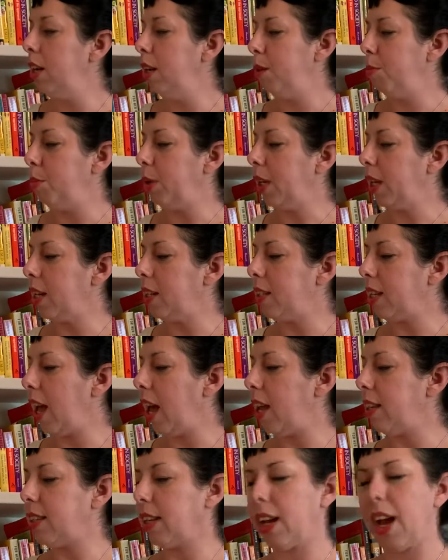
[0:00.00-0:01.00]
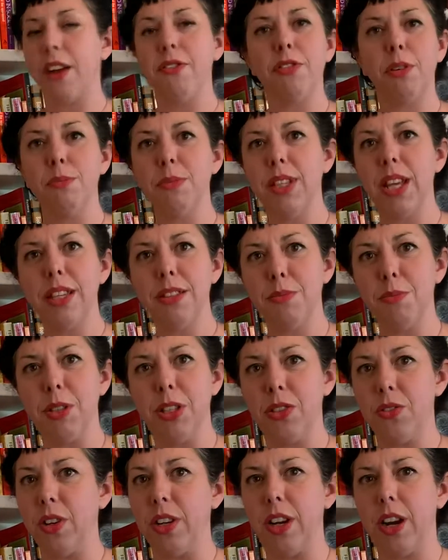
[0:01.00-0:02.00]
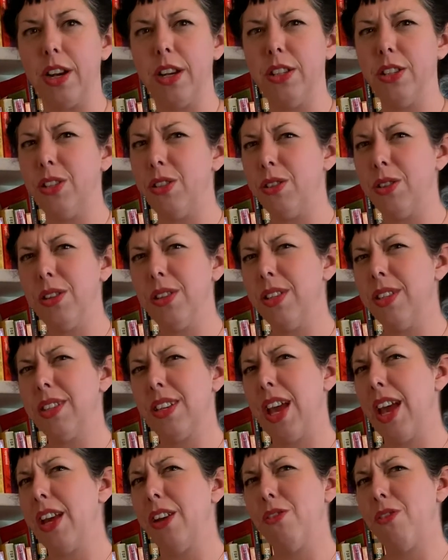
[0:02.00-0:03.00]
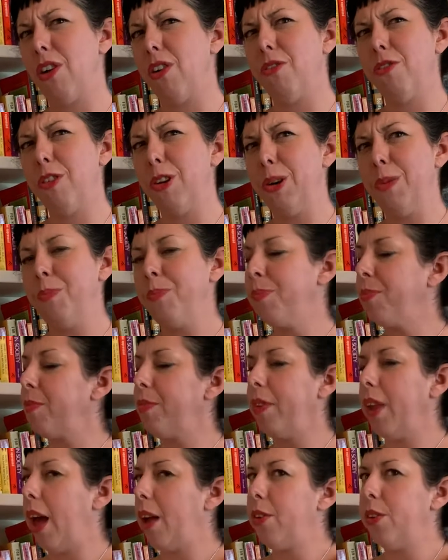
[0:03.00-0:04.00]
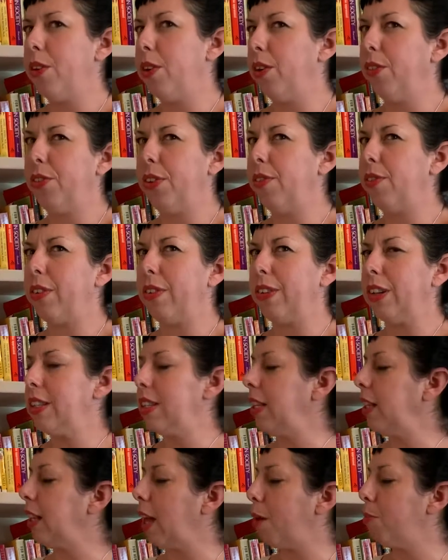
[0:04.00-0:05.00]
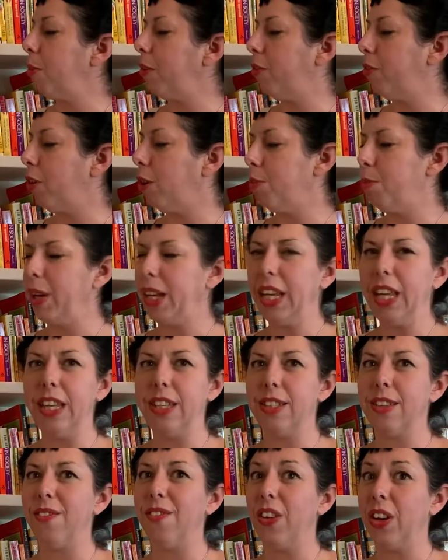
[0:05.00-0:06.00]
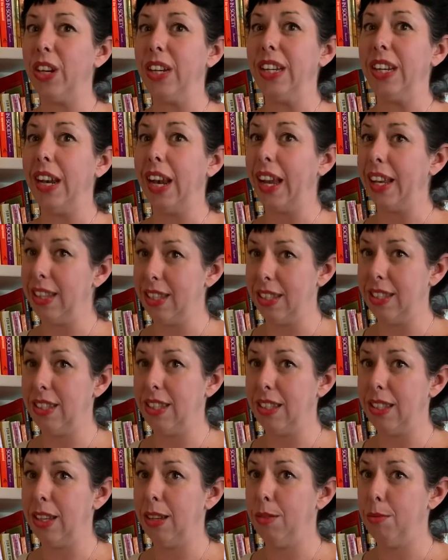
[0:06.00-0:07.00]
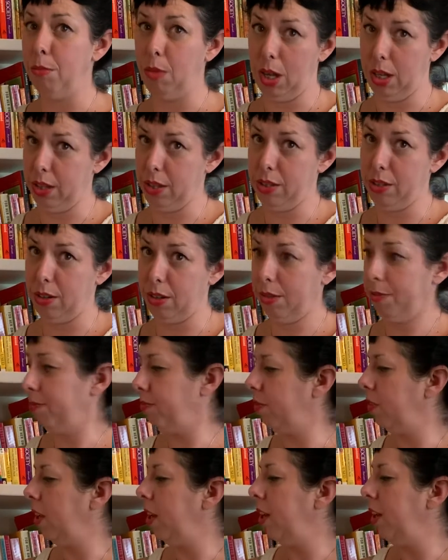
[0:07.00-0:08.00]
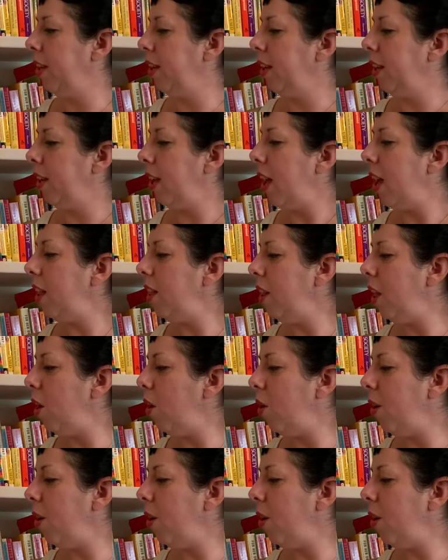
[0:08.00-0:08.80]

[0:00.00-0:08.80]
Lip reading: because it has a guy from Sesame Street on it. Do you know this guy, Grover? I don't know if you've ever seen that before, but he's a very nice monster. Hello,